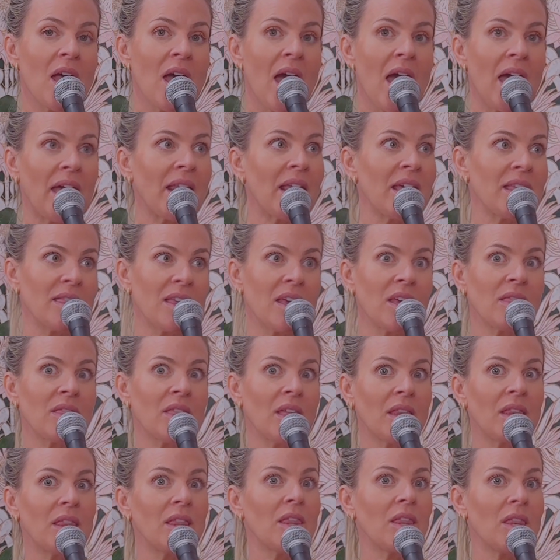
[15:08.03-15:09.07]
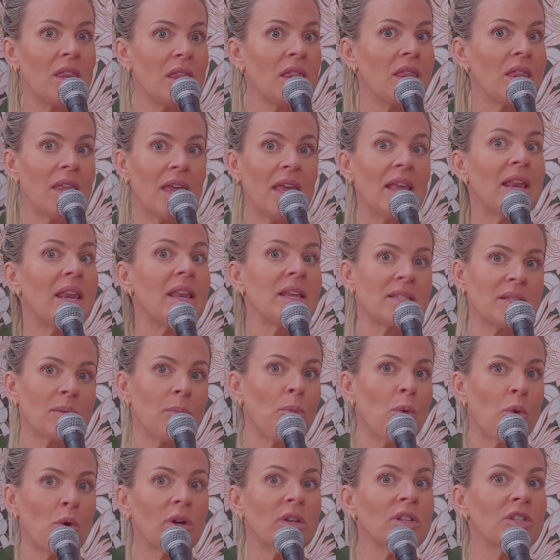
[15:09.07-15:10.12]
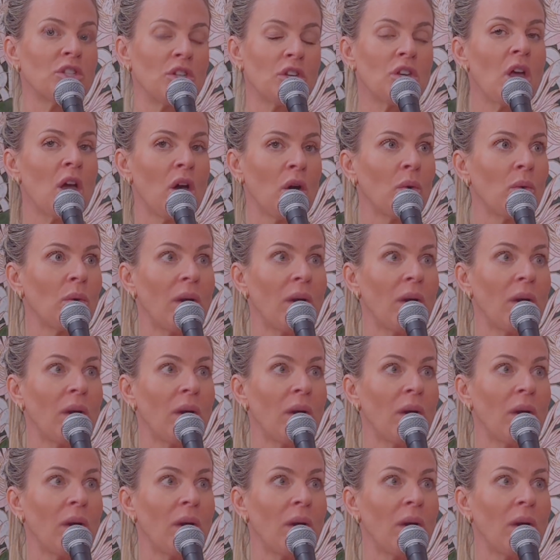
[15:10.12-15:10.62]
And I think that it is important to know.